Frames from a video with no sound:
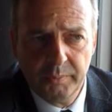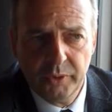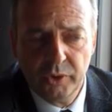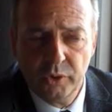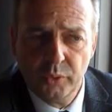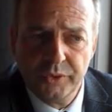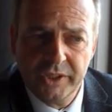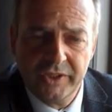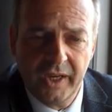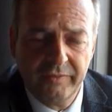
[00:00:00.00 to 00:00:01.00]
but the law
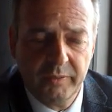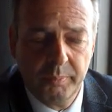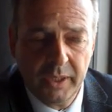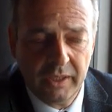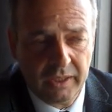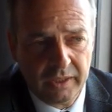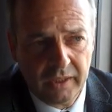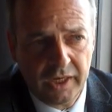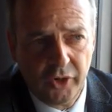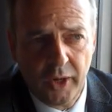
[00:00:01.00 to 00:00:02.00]
says I have to be there,
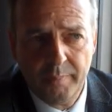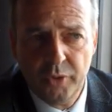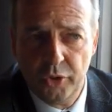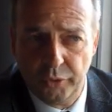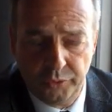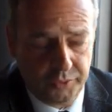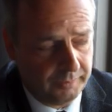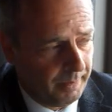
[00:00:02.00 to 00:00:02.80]
and I am not.